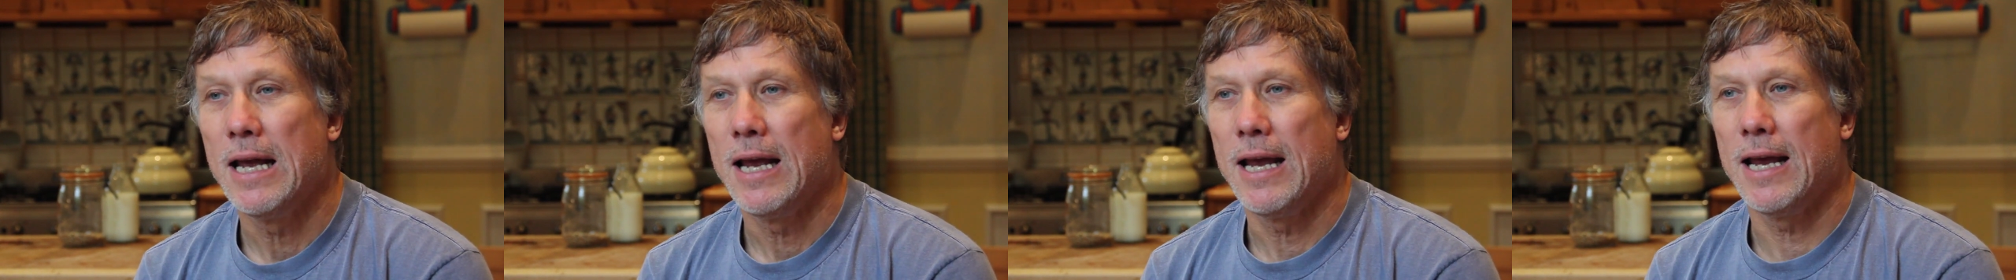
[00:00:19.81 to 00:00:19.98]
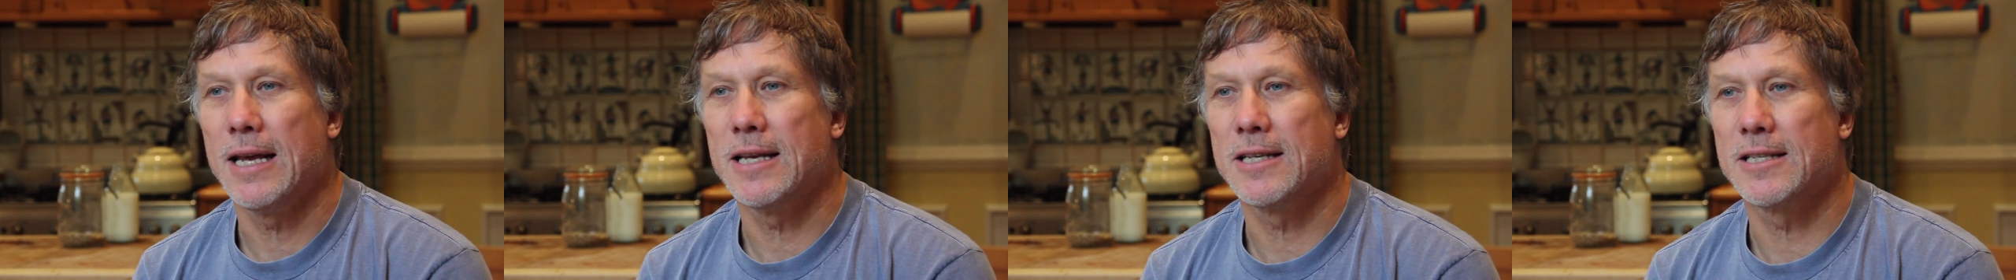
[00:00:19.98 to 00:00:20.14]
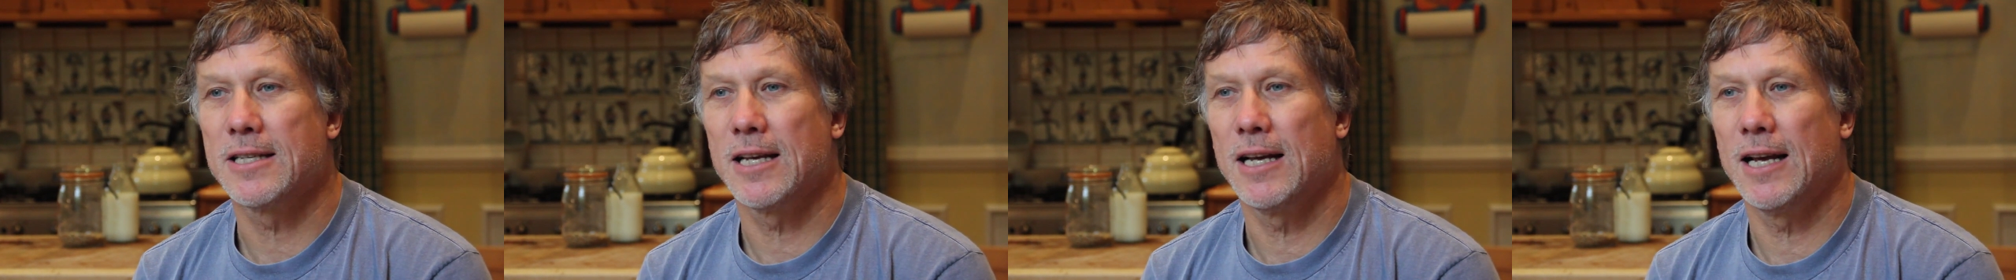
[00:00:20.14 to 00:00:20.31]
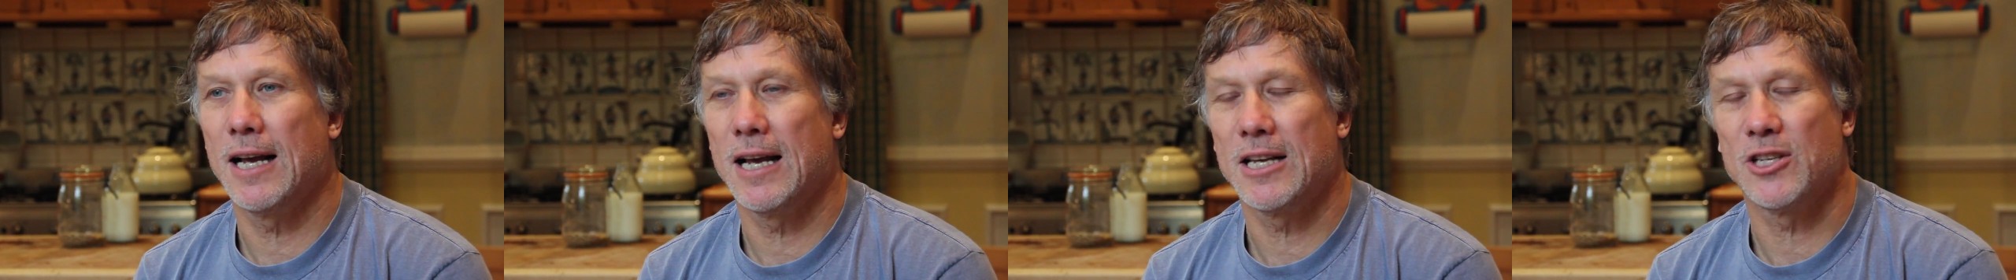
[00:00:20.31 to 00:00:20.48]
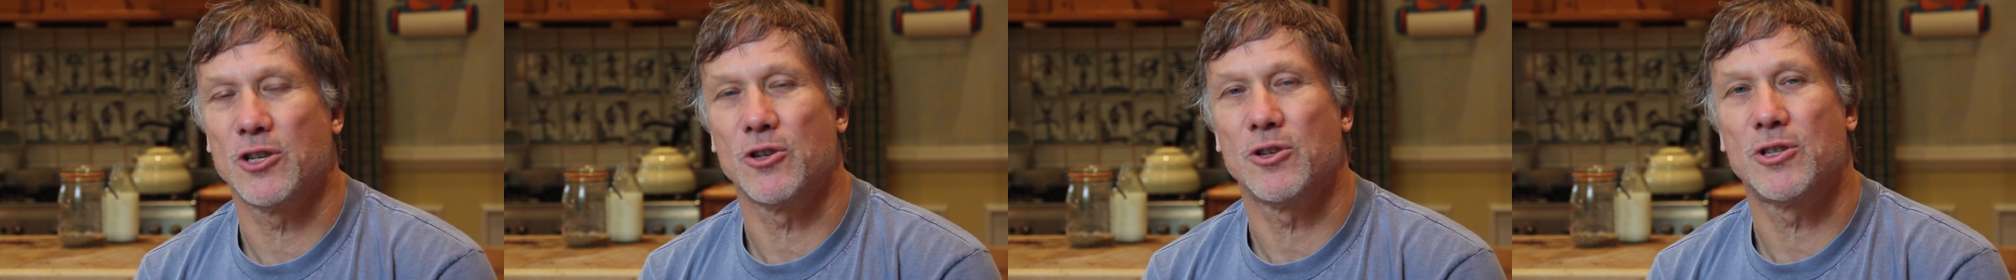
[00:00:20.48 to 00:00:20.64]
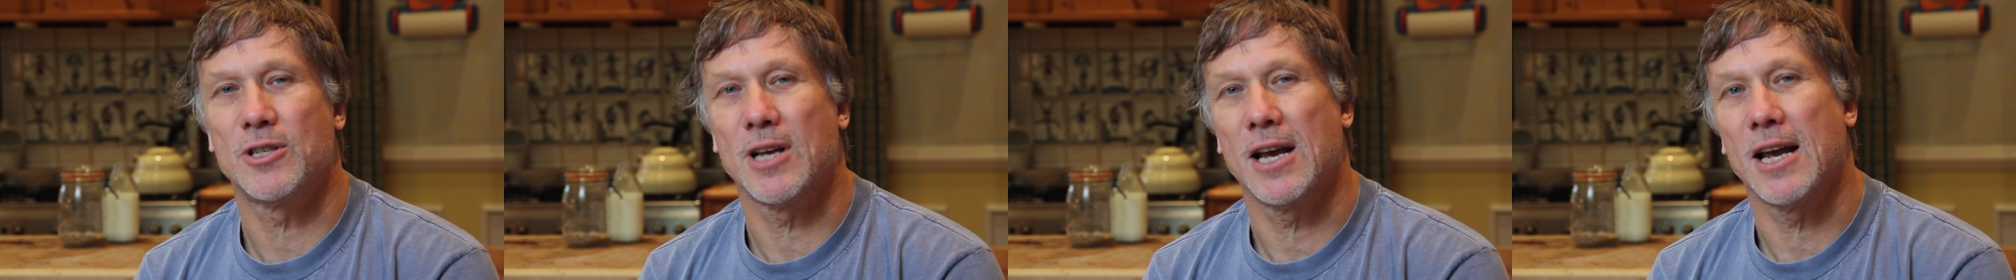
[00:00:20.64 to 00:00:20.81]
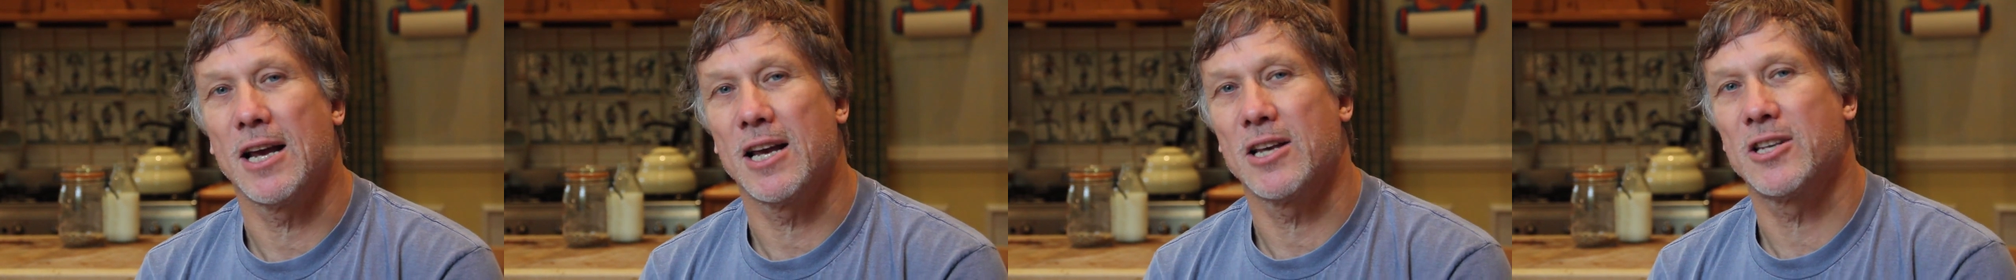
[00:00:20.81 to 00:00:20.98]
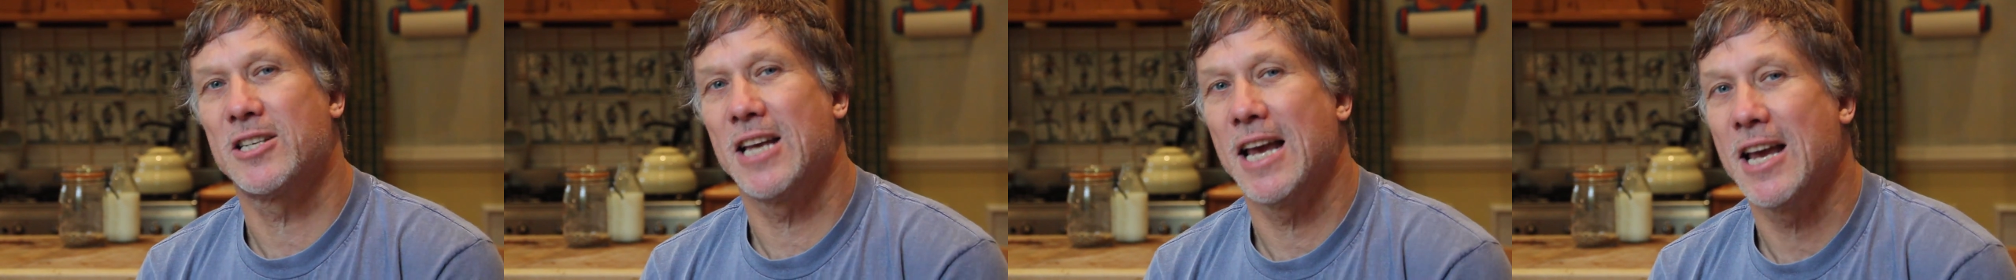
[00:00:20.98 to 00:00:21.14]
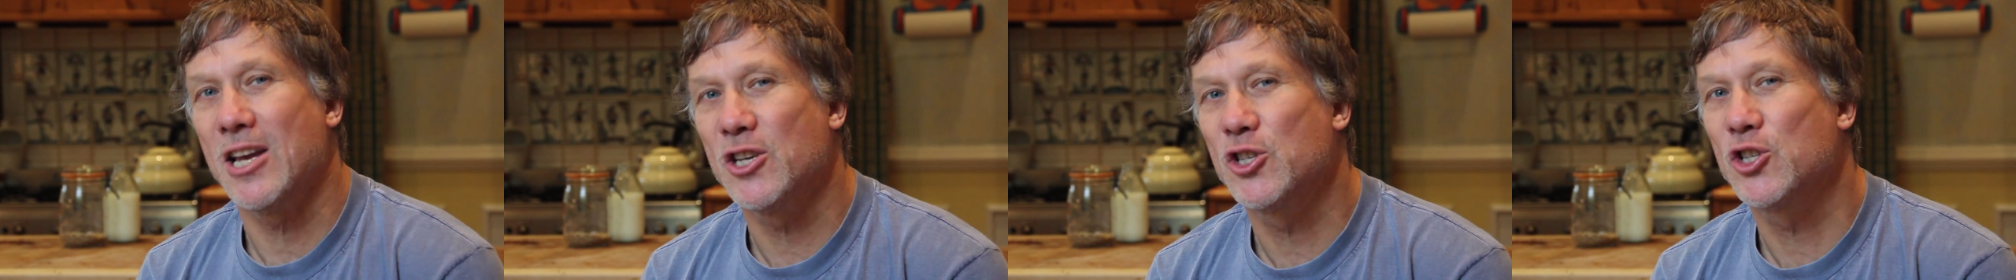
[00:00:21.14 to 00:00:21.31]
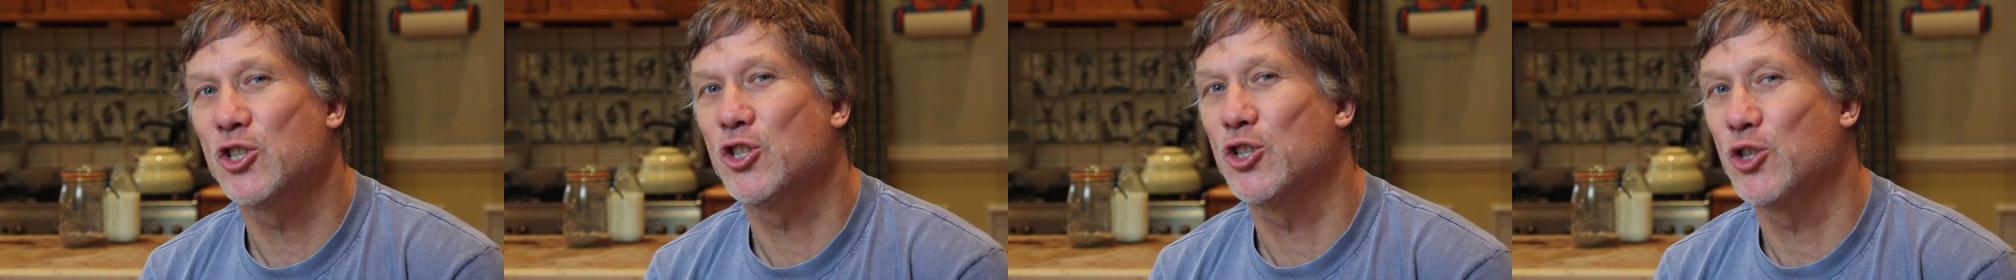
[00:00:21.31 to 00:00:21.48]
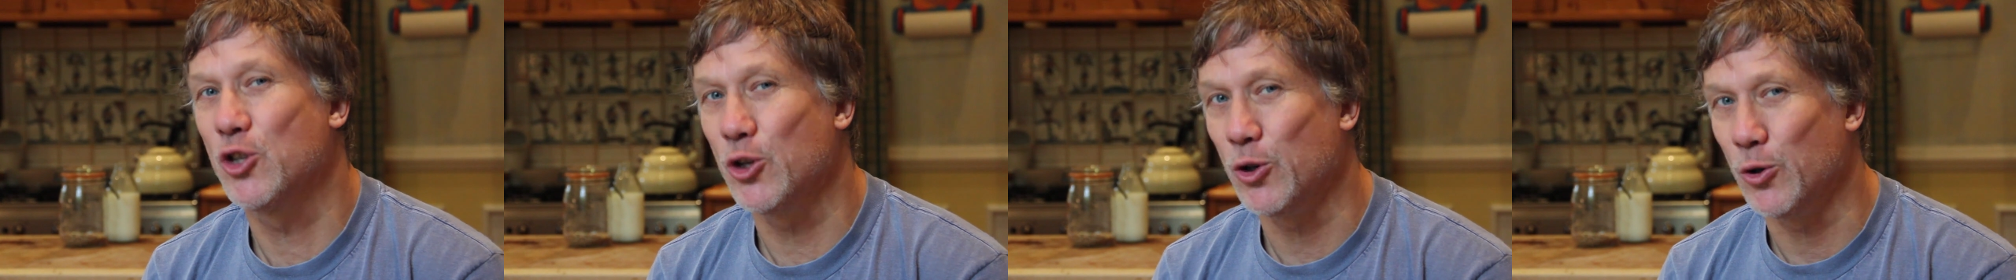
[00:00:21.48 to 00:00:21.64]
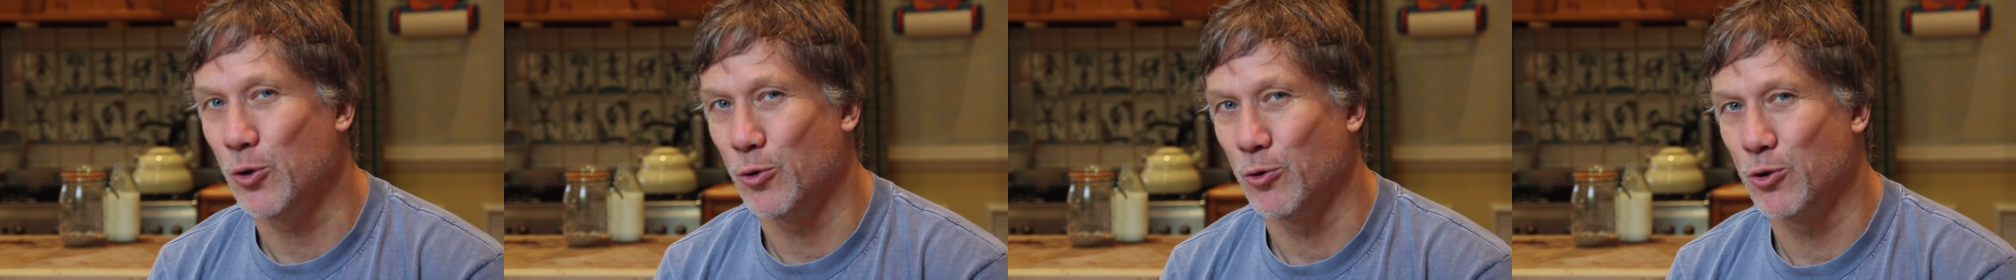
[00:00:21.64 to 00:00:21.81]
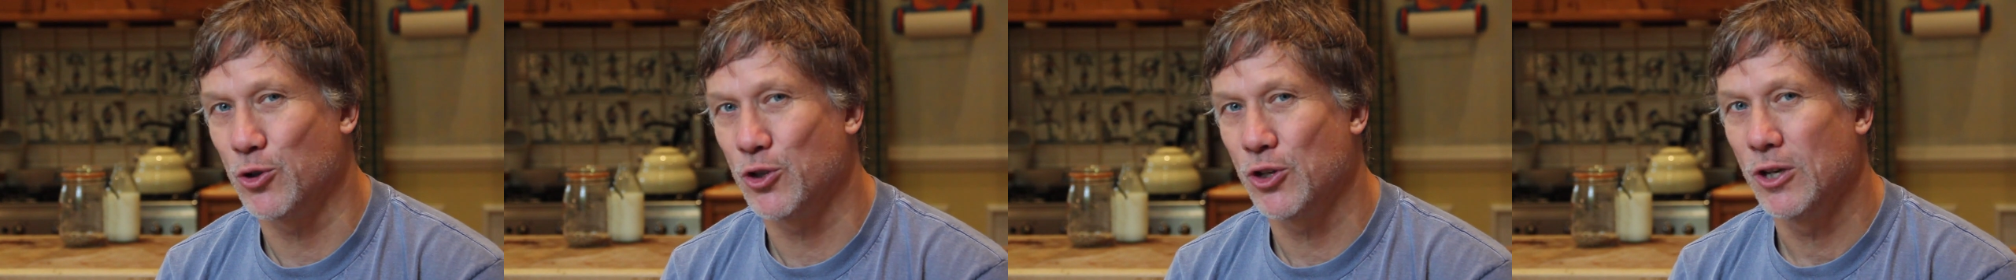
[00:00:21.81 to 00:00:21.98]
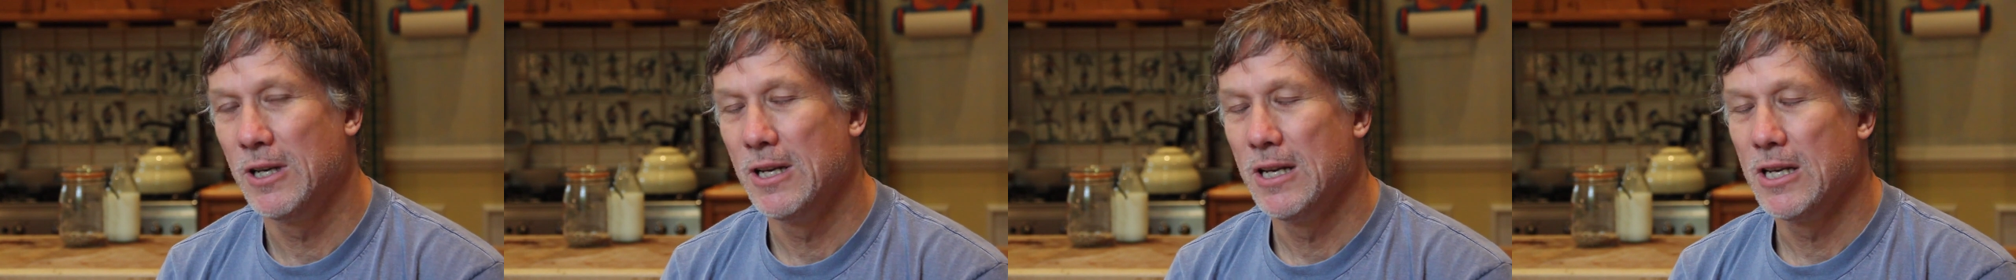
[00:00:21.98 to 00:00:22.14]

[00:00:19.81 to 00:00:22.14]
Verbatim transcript: his, as you say, his stooge.